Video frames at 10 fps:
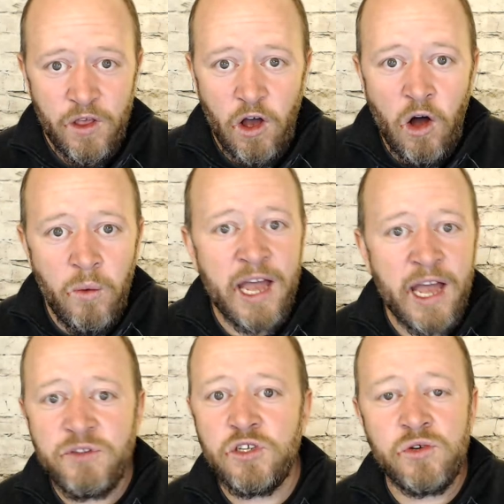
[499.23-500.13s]
All we
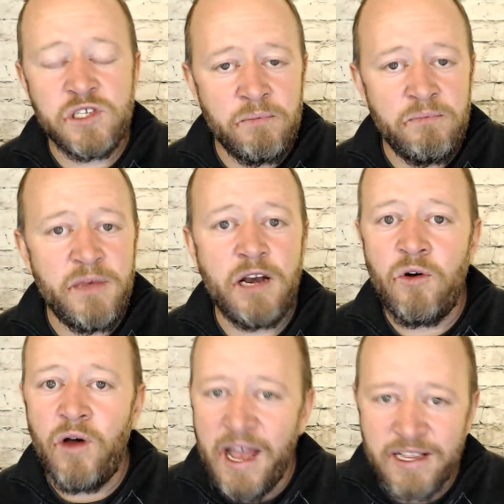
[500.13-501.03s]
have to do is some
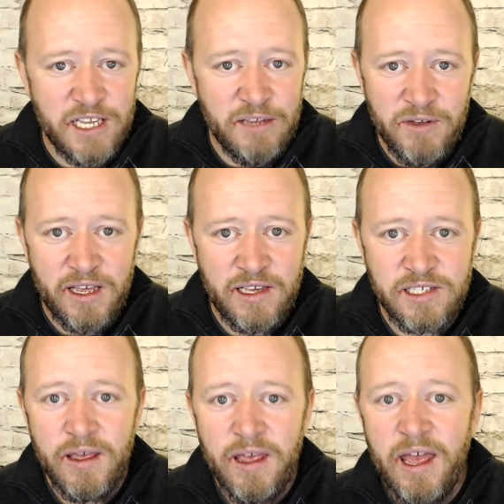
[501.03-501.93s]
minimal activities,